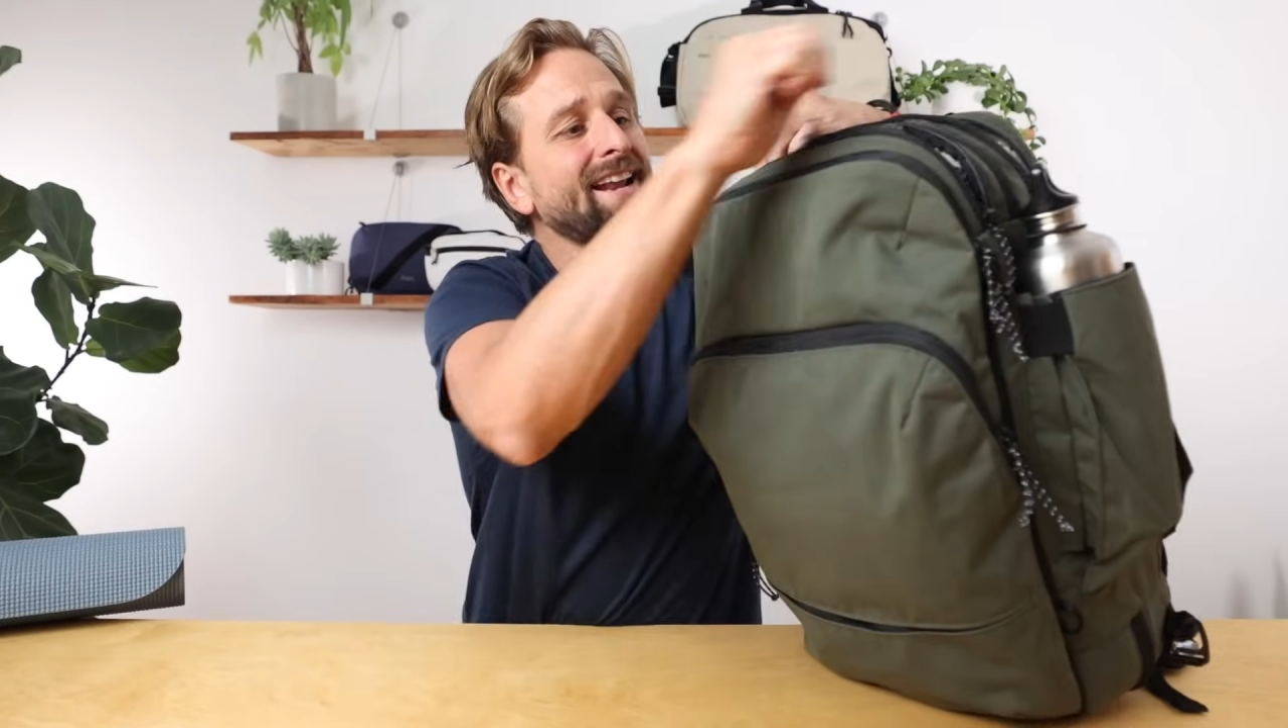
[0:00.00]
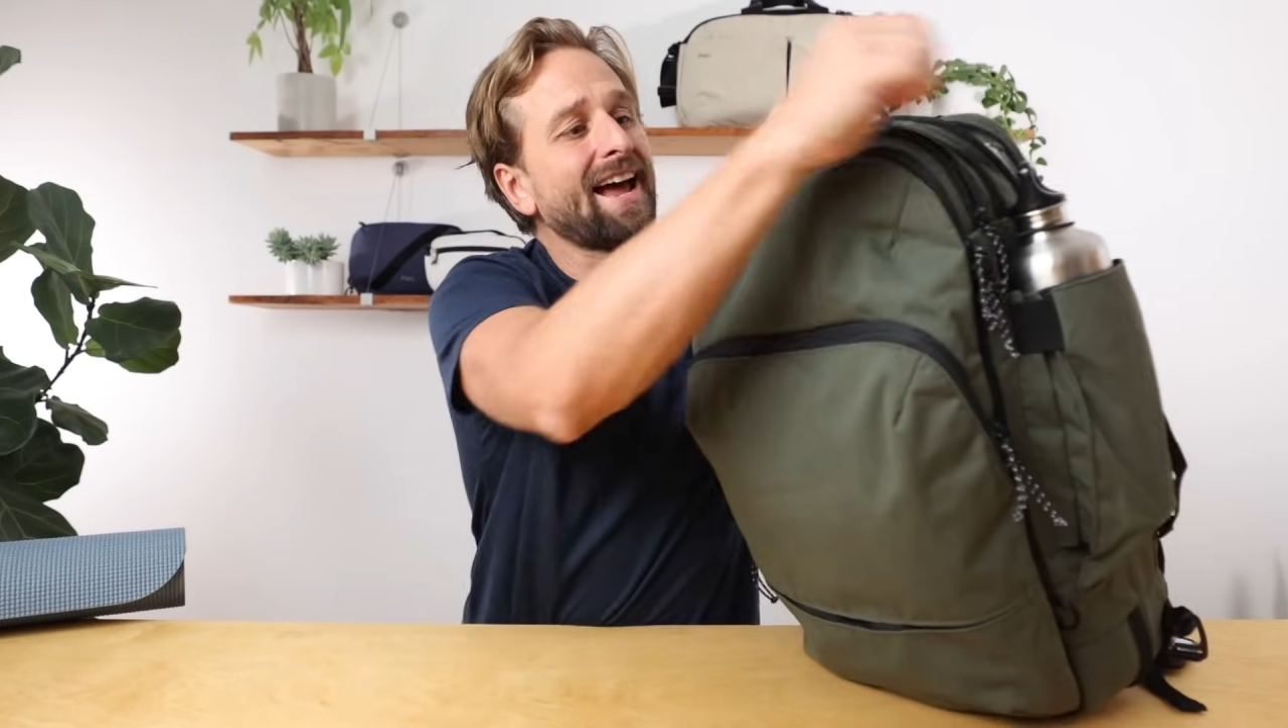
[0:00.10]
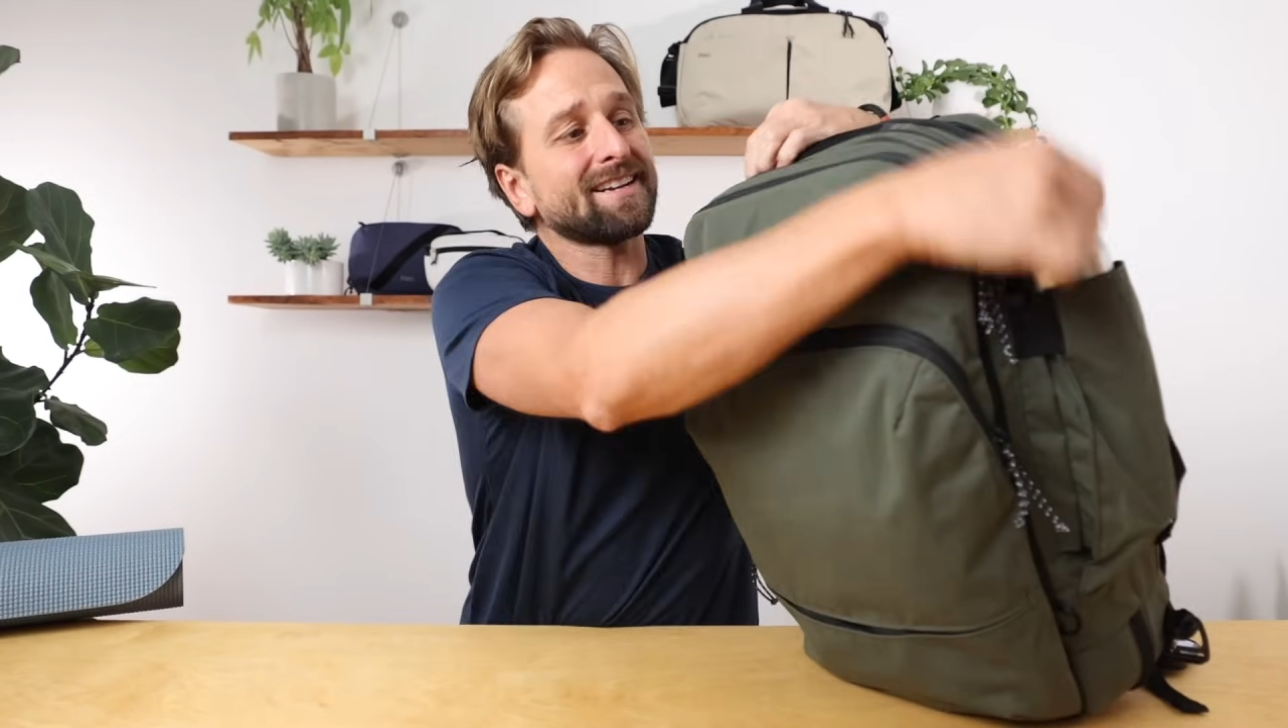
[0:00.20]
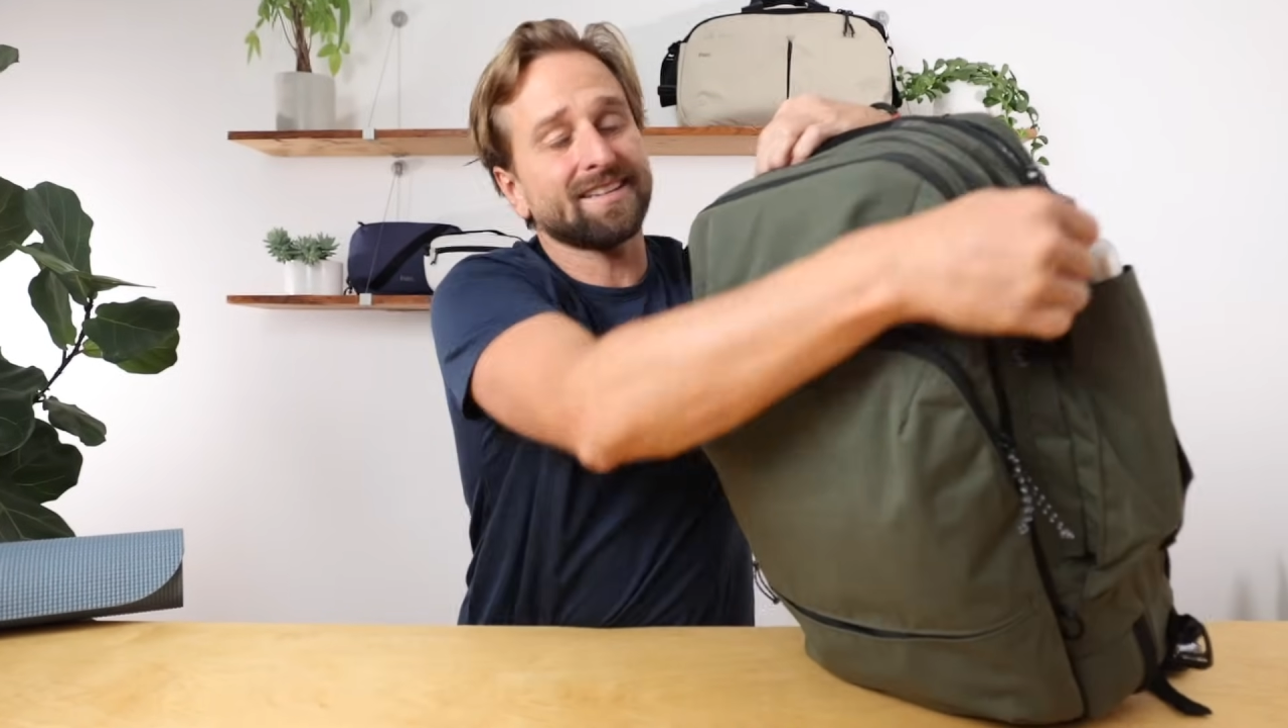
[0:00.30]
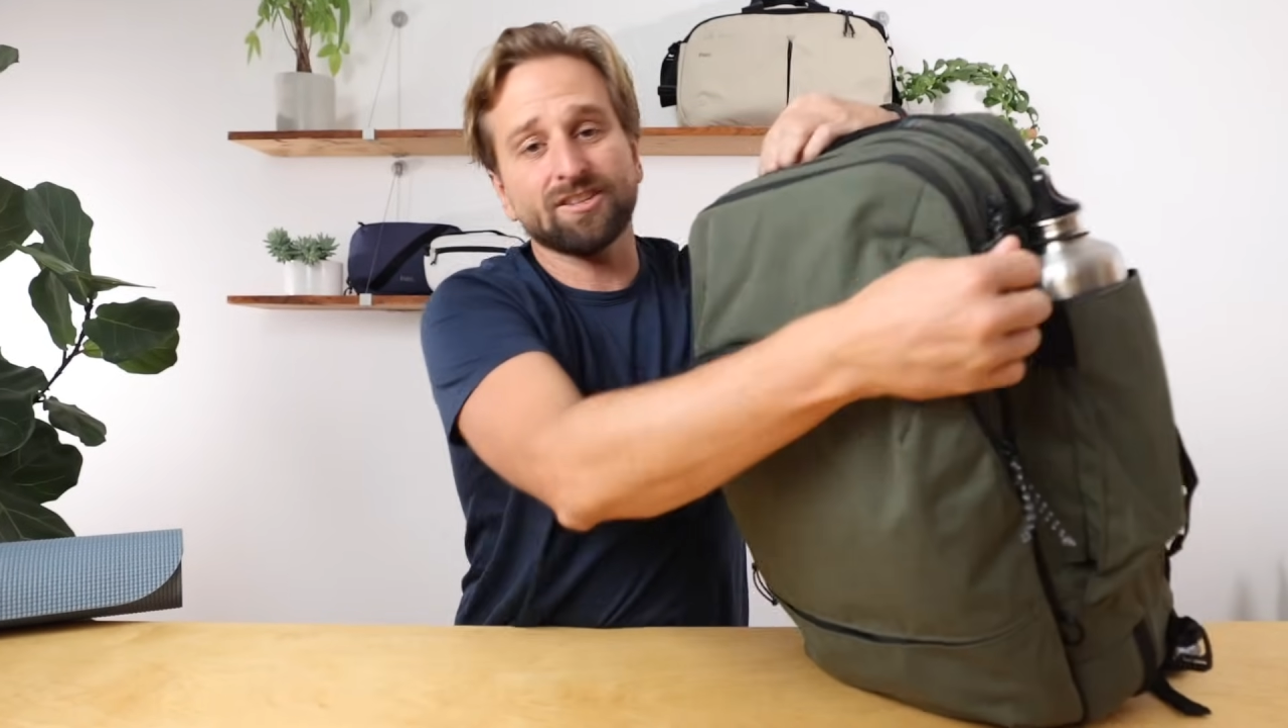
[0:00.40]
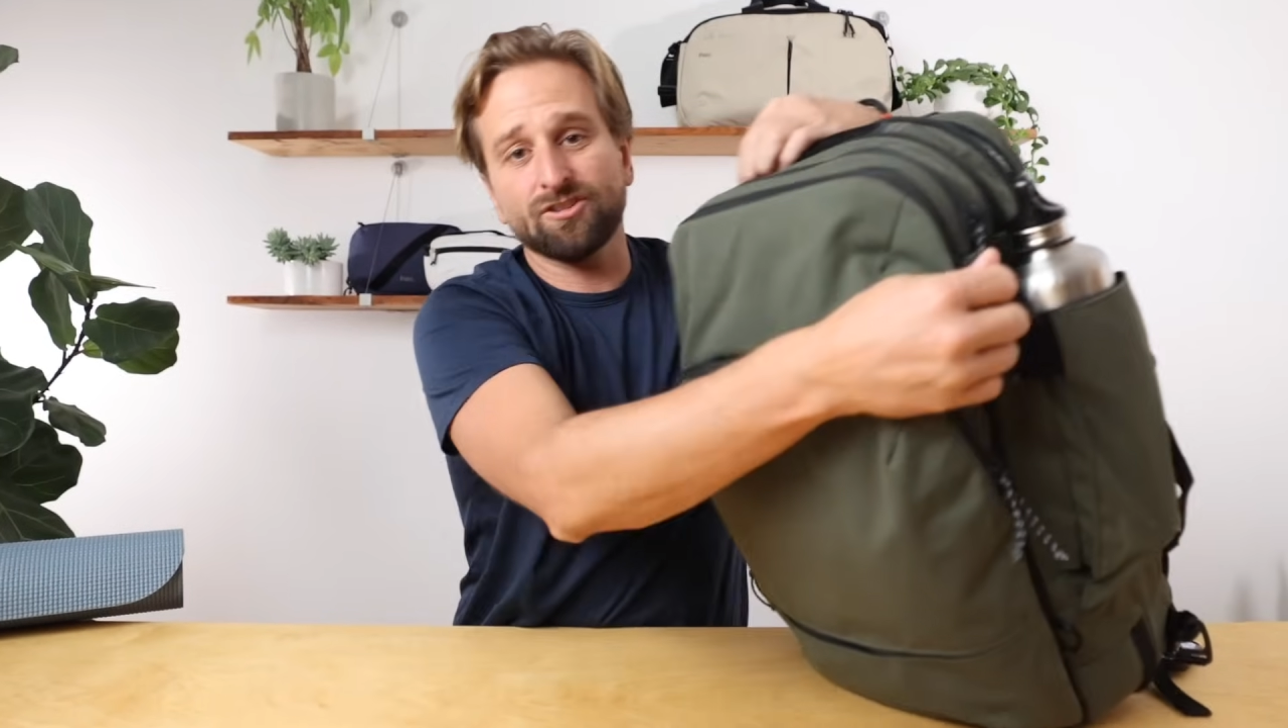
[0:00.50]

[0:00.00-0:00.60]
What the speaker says: access